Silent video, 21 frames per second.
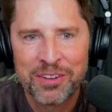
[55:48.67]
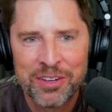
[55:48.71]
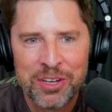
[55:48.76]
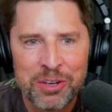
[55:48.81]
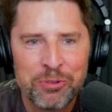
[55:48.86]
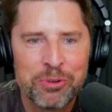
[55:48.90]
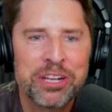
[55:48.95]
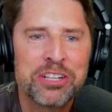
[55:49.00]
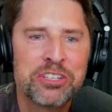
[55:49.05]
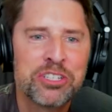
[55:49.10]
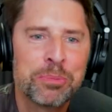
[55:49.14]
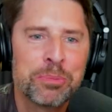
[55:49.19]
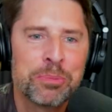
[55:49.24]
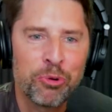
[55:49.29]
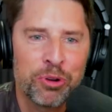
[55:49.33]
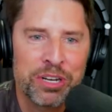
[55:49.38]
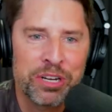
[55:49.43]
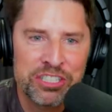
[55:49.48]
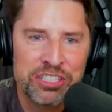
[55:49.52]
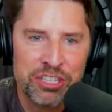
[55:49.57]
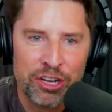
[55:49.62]
we, we can
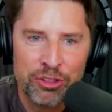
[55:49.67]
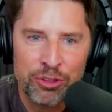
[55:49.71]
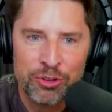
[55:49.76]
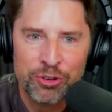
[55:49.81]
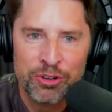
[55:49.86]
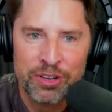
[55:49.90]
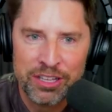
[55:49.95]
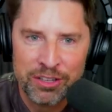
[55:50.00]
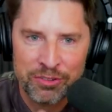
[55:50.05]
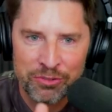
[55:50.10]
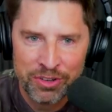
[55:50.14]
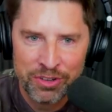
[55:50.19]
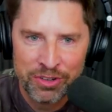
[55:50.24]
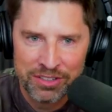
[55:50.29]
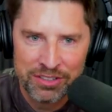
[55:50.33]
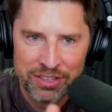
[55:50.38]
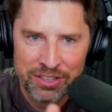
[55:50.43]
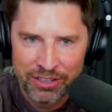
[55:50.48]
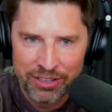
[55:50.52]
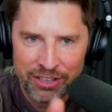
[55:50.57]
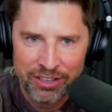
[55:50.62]
support each other
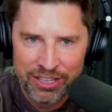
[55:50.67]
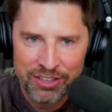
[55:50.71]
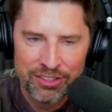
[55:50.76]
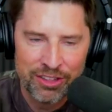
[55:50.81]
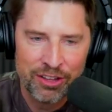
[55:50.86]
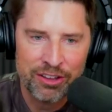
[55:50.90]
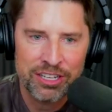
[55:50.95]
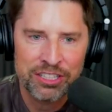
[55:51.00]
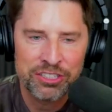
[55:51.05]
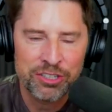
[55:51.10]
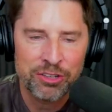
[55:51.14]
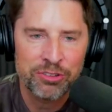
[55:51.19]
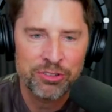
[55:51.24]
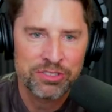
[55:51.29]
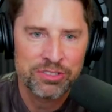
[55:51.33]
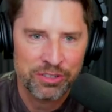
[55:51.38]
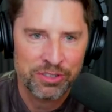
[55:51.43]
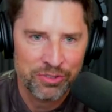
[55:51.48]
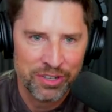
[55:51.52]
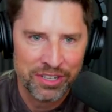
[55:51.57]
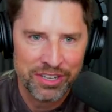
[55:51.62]
event, either each other's
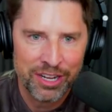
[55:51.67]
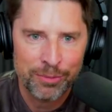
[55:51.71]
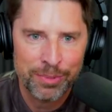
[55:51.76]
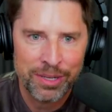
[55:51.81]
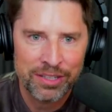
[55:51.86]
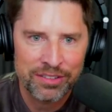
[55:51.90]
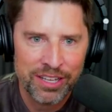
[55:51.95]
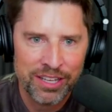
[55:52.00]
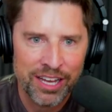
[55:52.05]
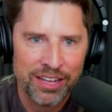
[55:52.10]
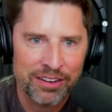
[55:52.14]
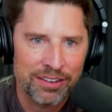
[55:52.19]
event. How about that?